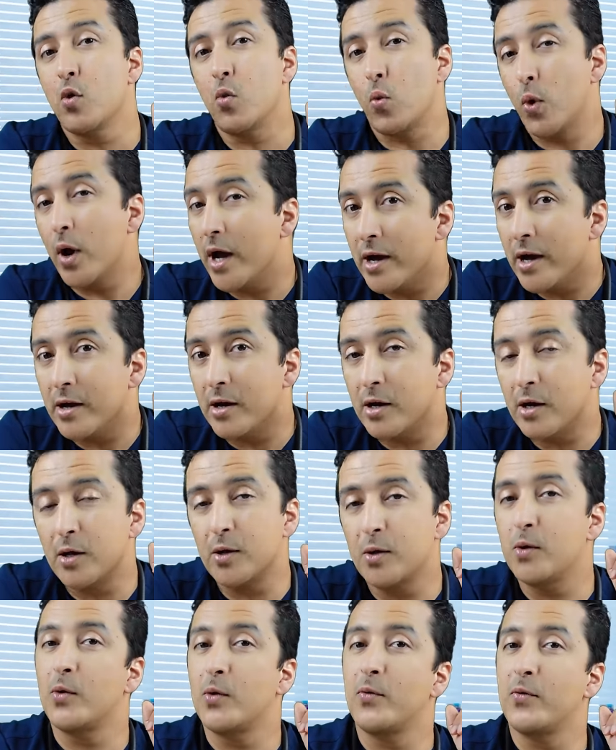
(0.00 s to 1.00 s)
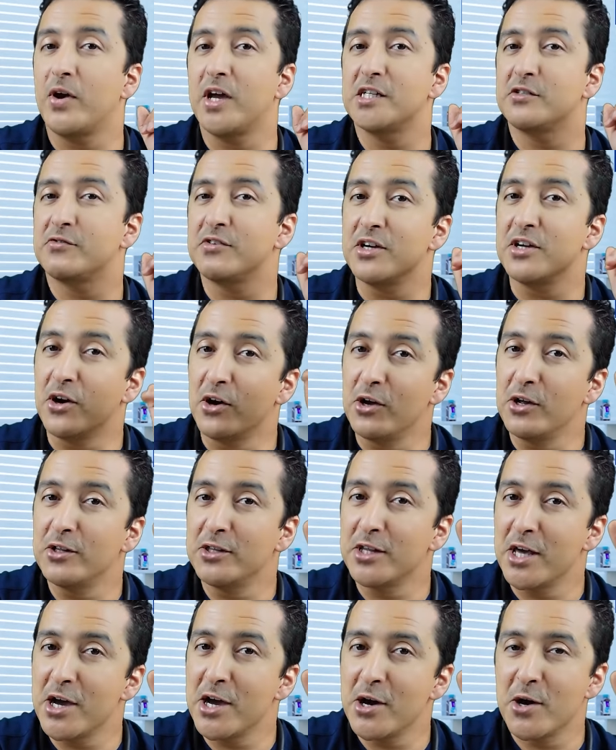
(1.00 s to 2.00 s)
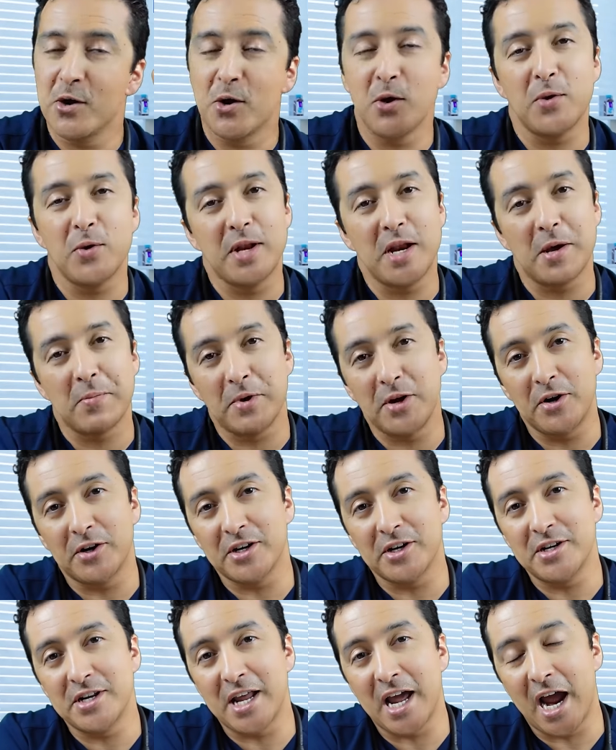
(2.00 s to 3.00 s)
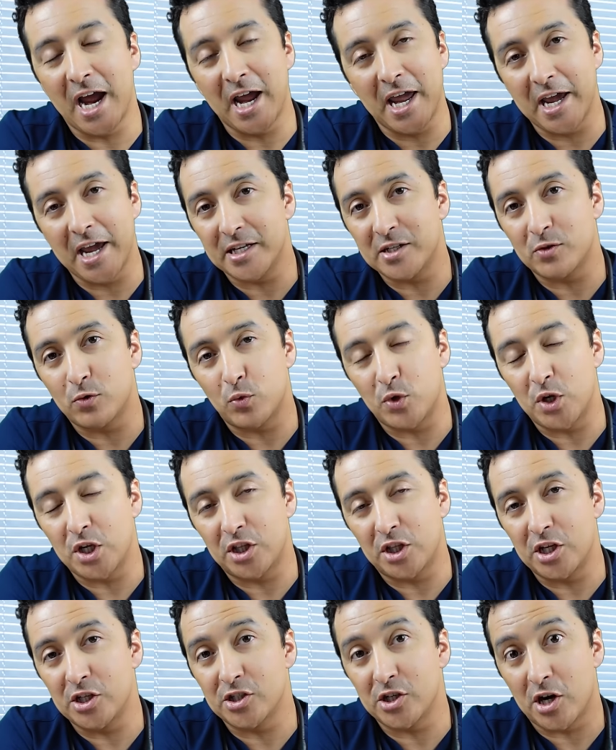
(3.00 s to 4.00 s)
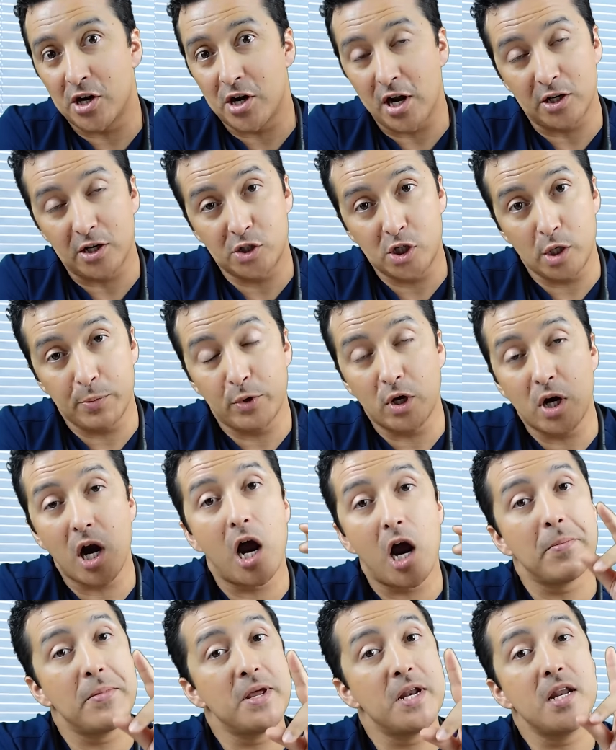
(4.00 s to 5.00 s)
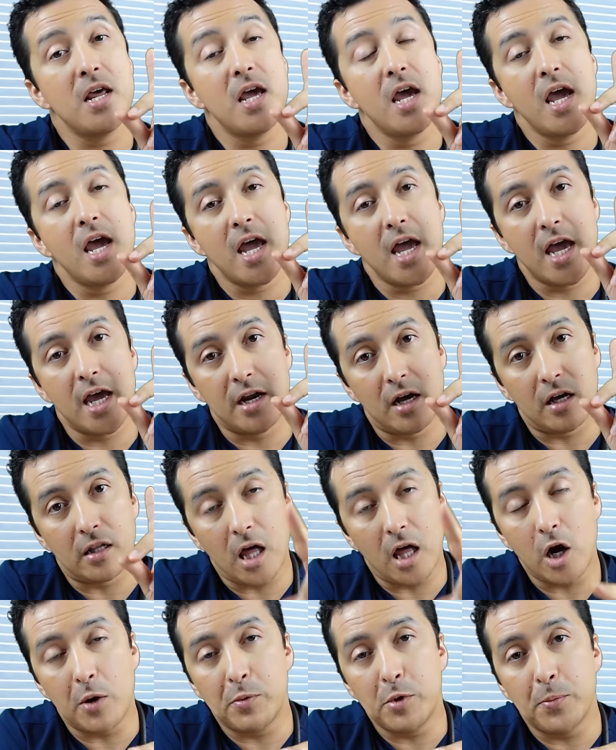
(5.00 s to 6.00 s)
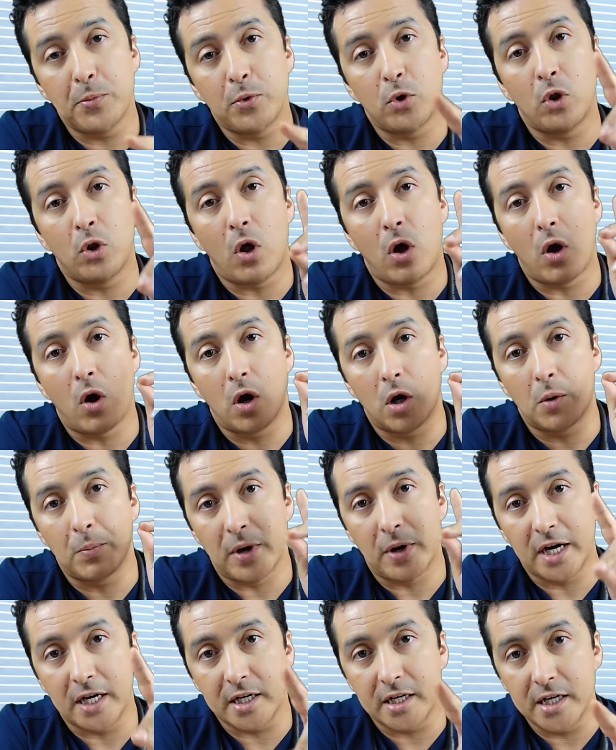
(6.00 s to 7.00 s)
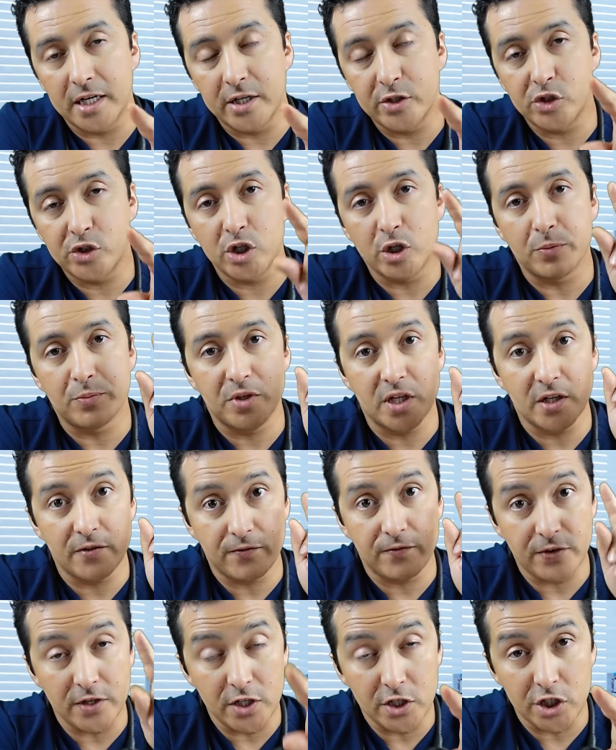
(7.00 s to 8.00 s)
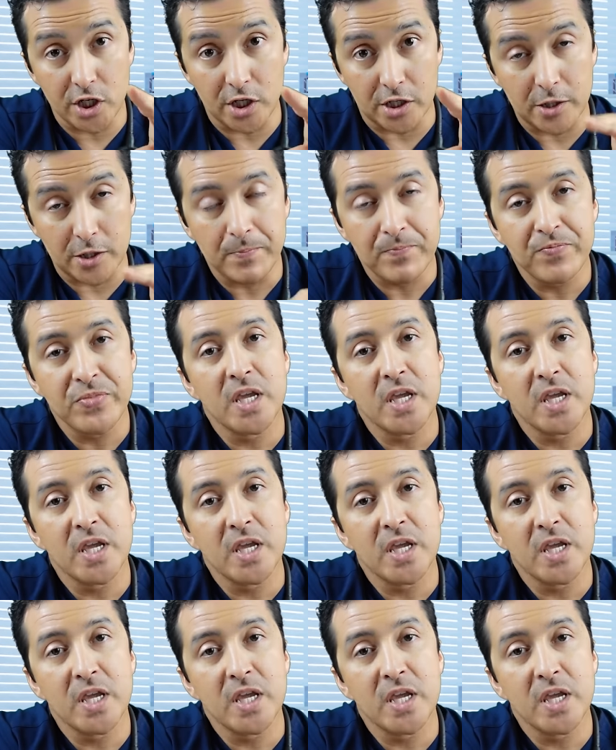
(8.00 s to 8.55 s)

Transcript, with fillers: well, as we all know, in American diet, we, these are not super common and a lot of people are magnesium deficient.